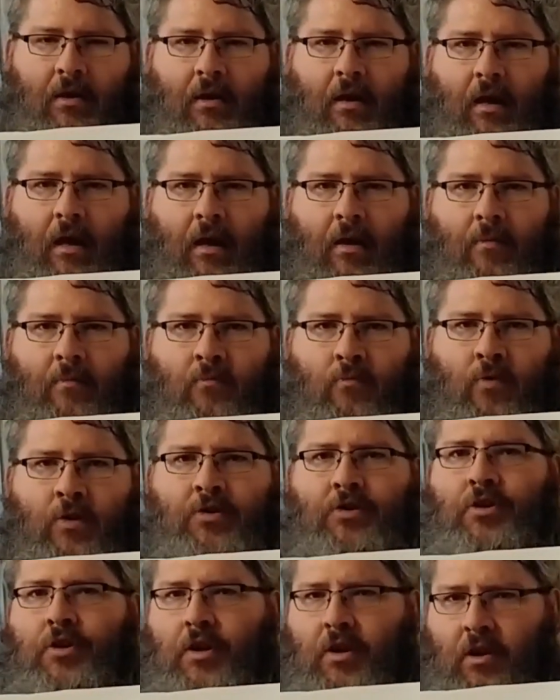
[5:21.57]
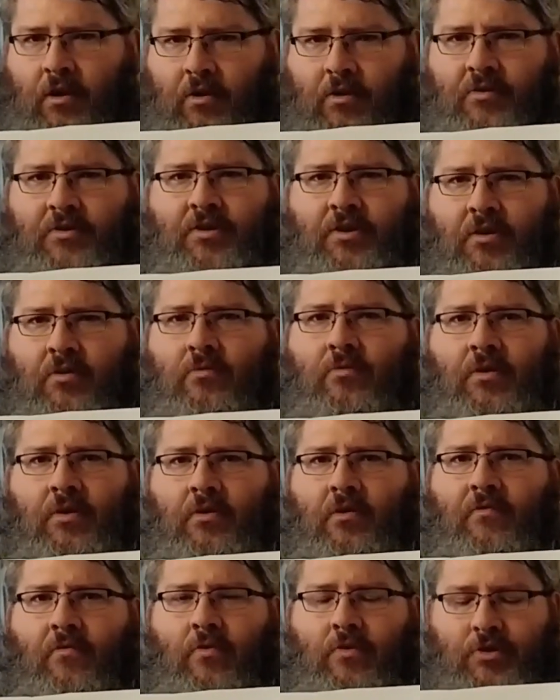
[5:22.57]
which you still can
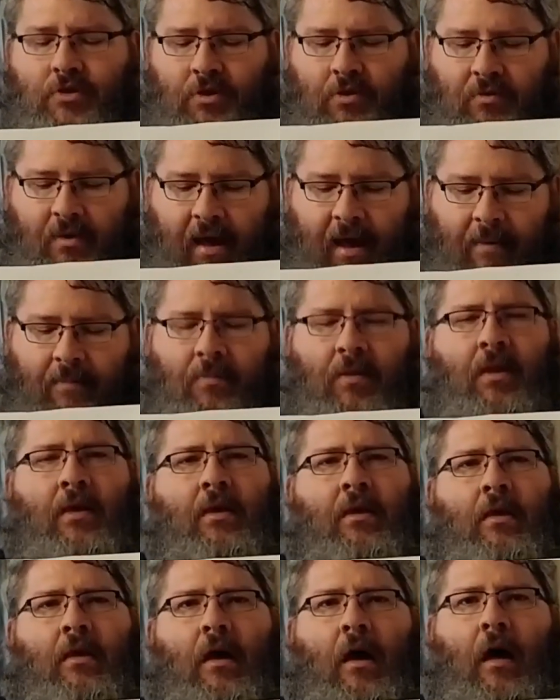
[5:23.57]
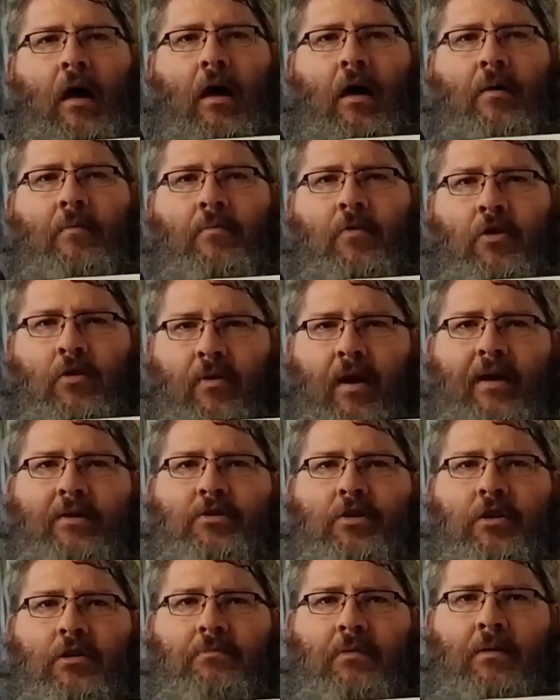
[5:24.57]
of course do that, you're
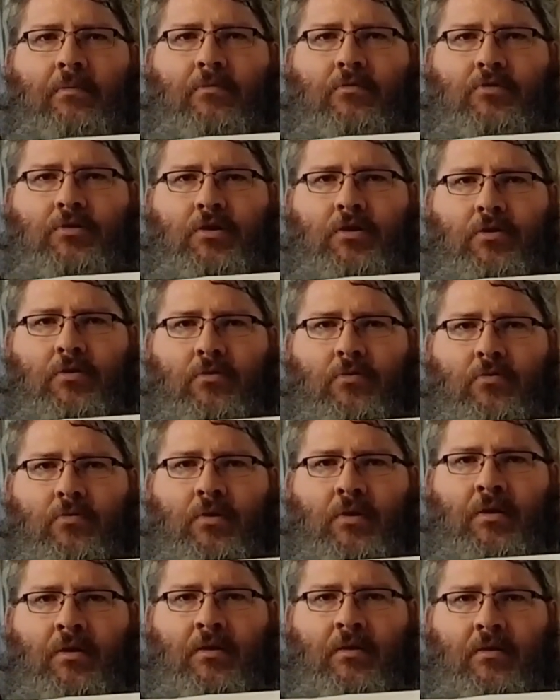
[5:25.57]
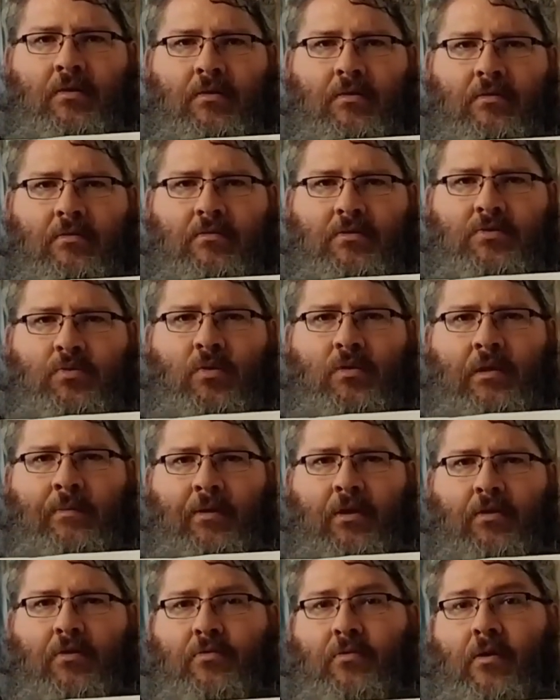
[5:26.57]
actually going to be able to sort of
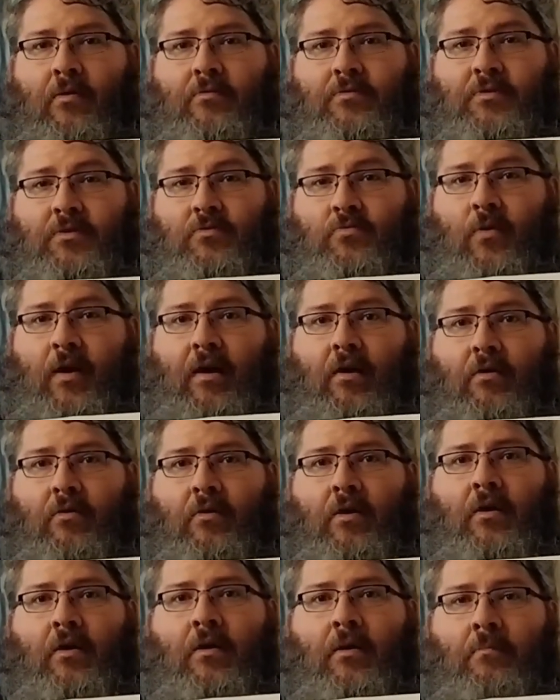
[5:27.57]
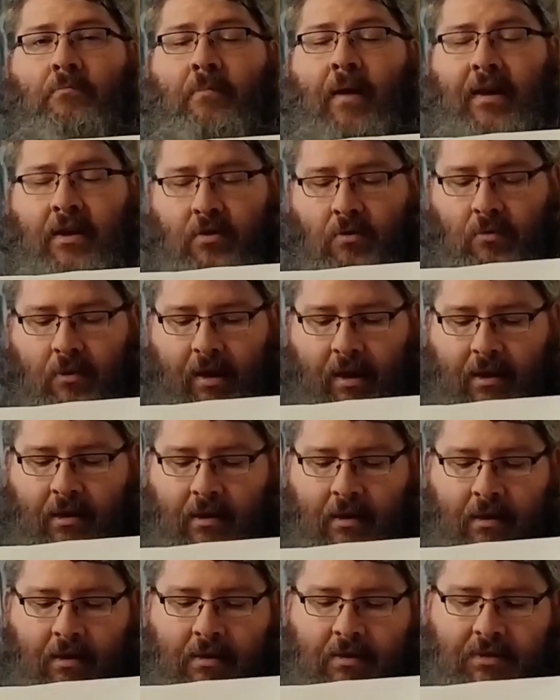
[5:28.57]
limit your throws as well manually.
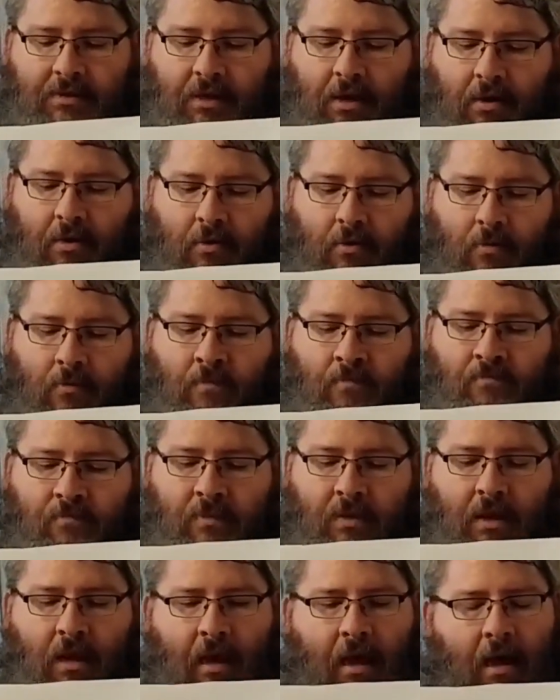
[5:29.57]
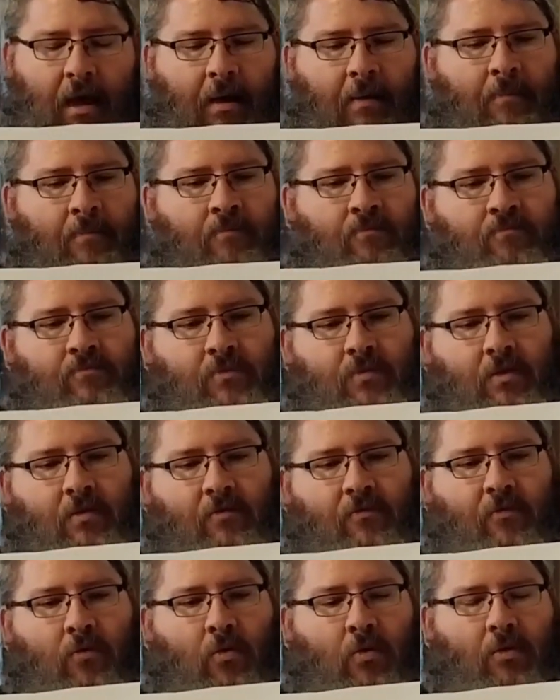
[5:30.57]
So
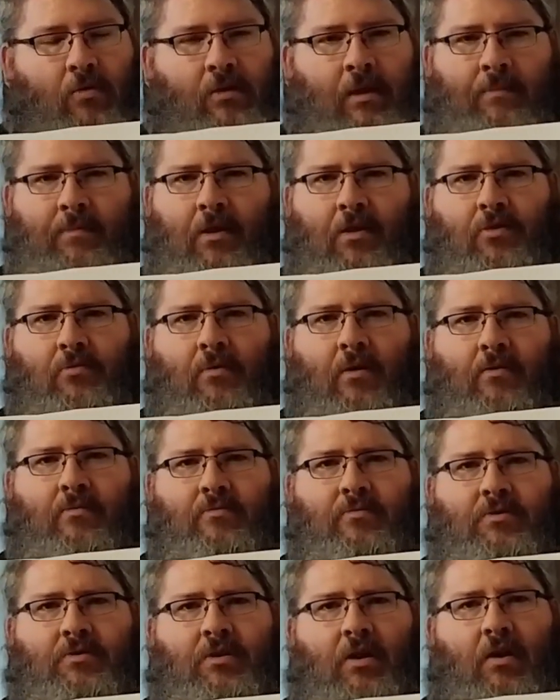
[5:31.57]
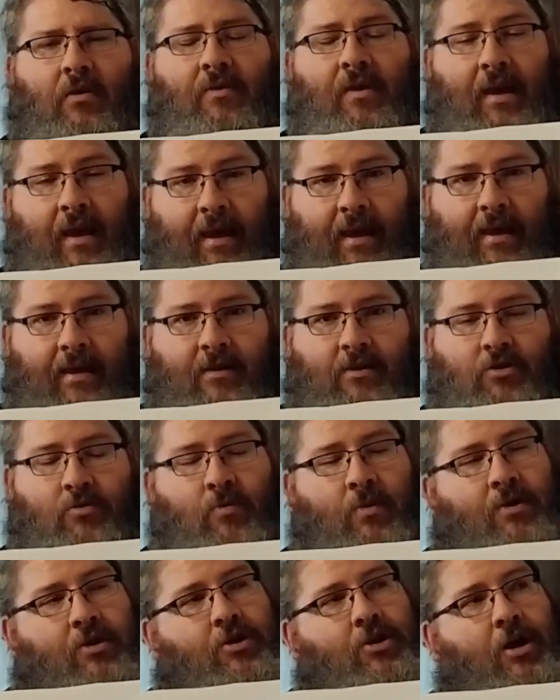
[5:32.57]
for limited throws on the edge,
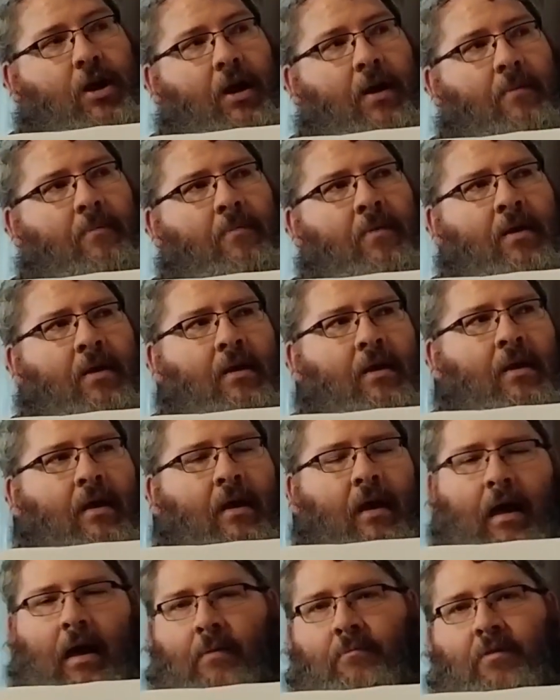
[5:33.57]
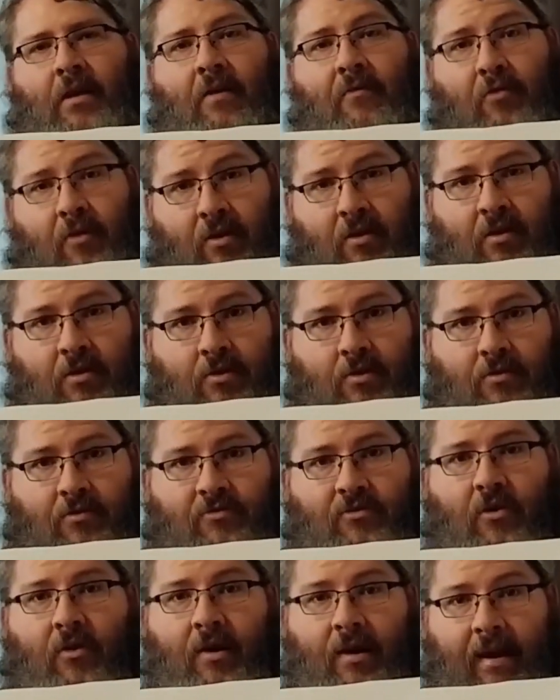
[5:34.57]
which I'm definitely going to do
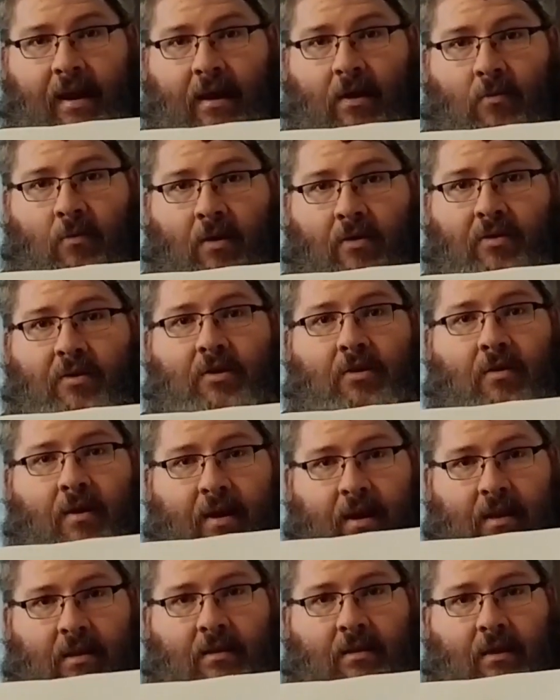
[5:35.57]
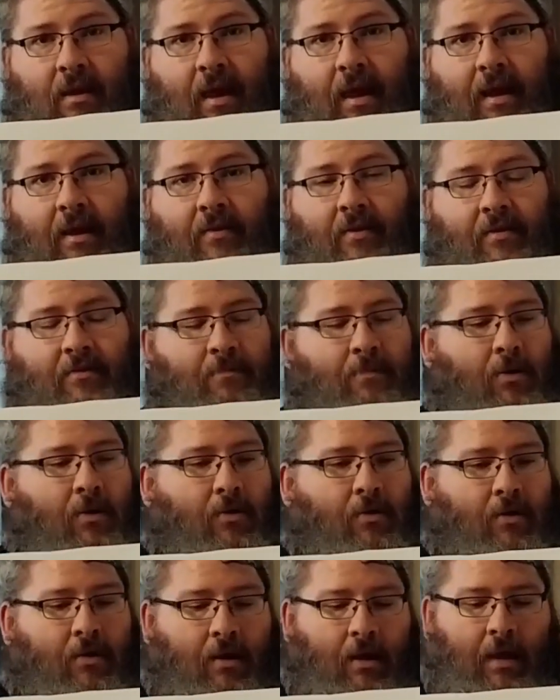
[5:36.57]
starting out with until I get the hang of this
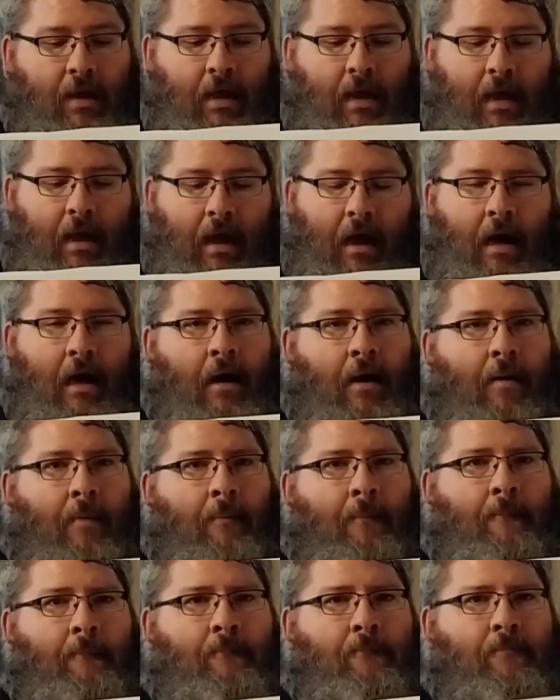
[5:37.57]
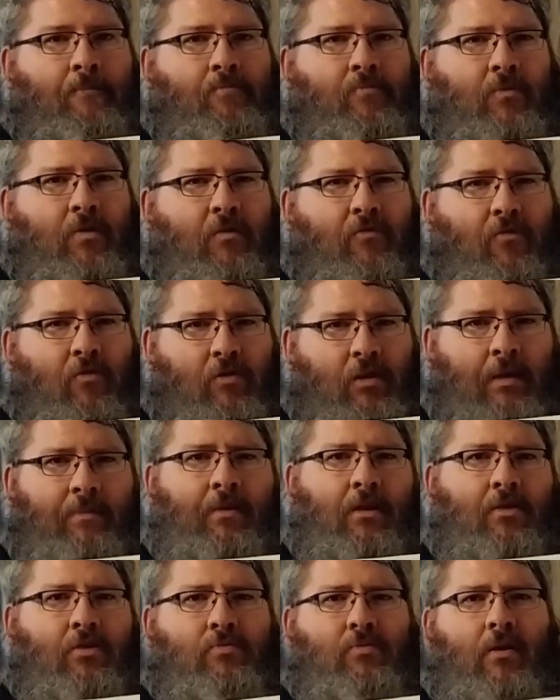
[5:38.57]
bird. For
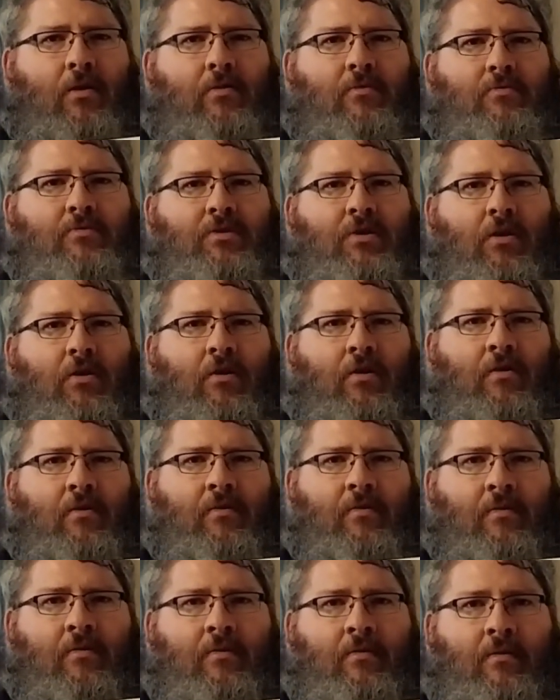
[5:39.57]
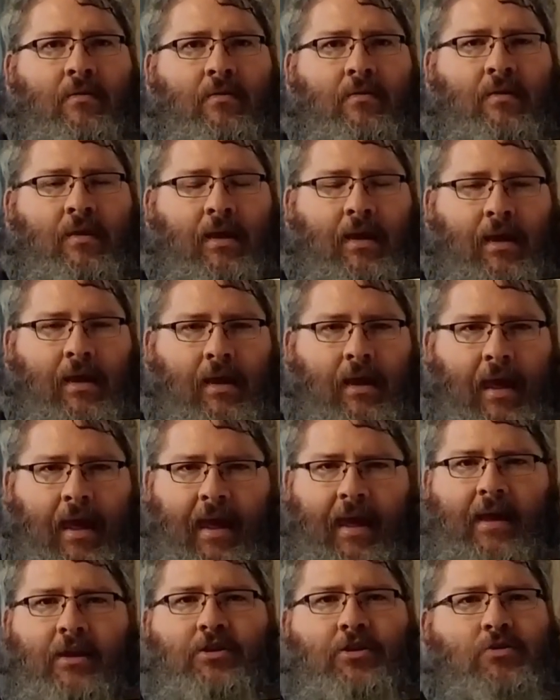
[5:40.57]
limited throws on the
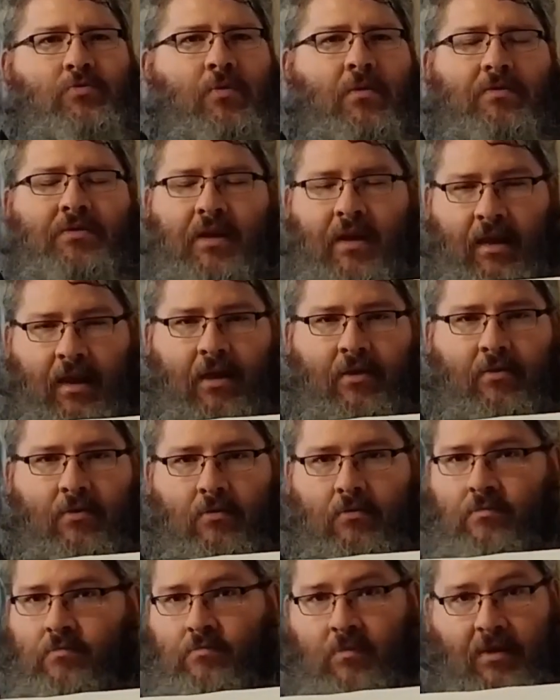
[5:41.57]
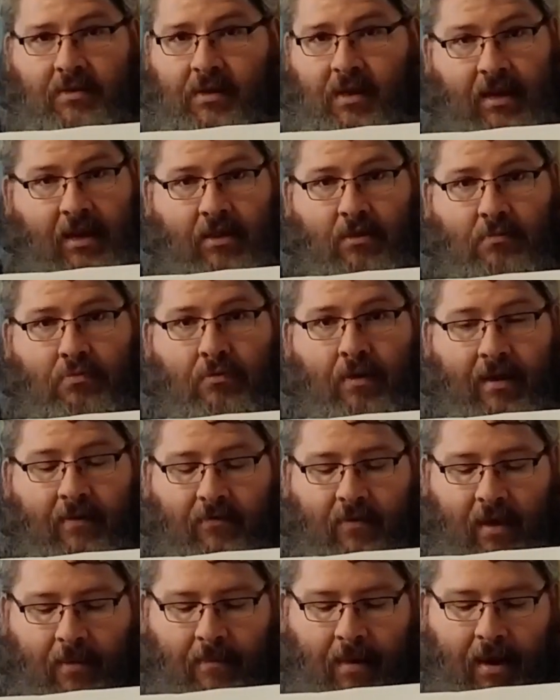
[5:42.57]
edge, as well as any other plane
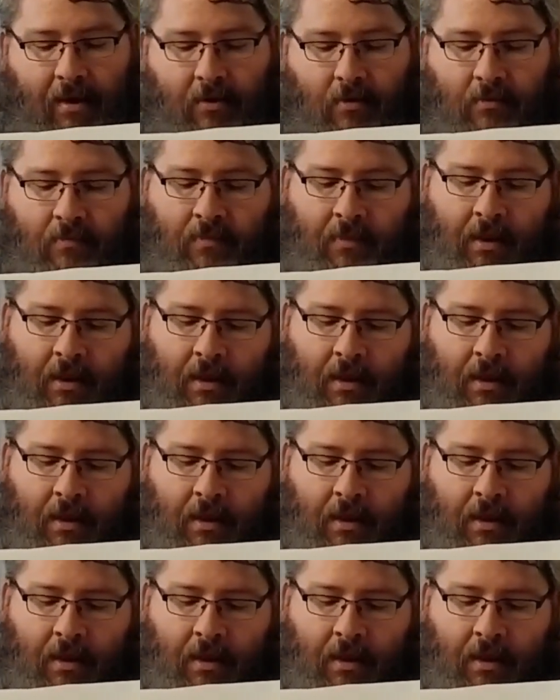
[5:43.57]
for that matter,